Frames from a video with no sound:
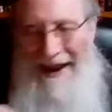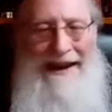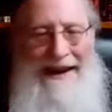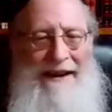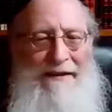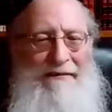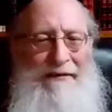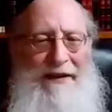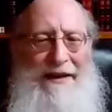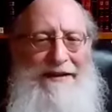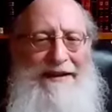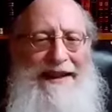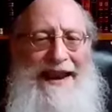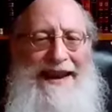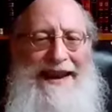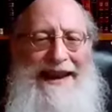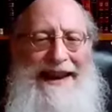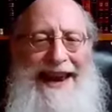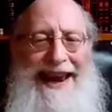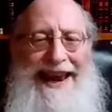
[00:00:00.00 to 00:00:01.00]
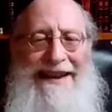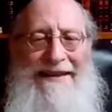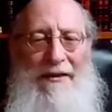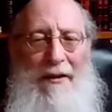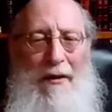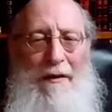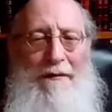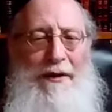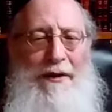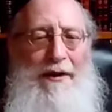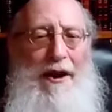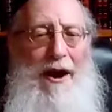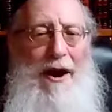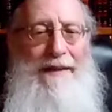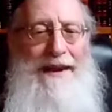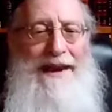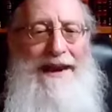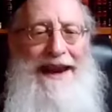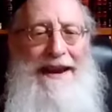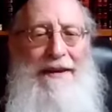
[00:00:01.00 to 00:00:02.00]
He felt that he can't
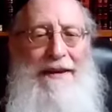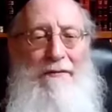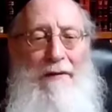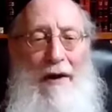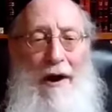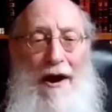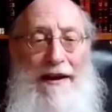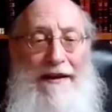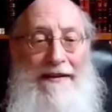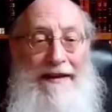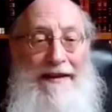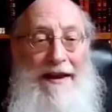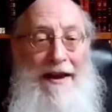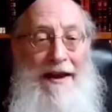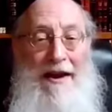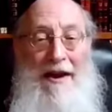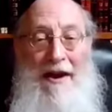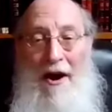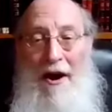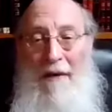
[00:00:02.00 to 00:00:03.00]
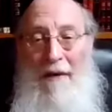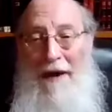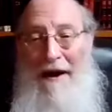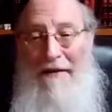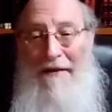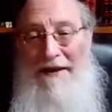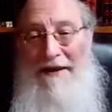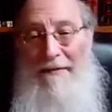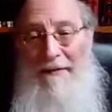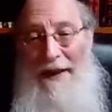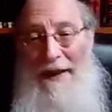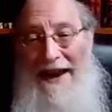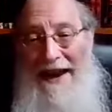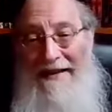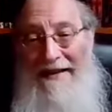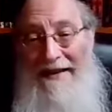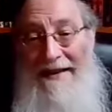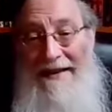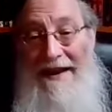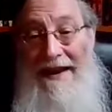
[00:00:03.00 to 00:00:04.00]
overcome. He can't rise above his
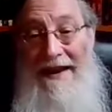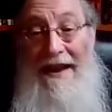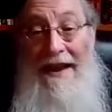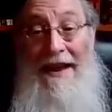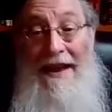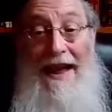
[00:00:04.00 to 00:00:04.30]
past.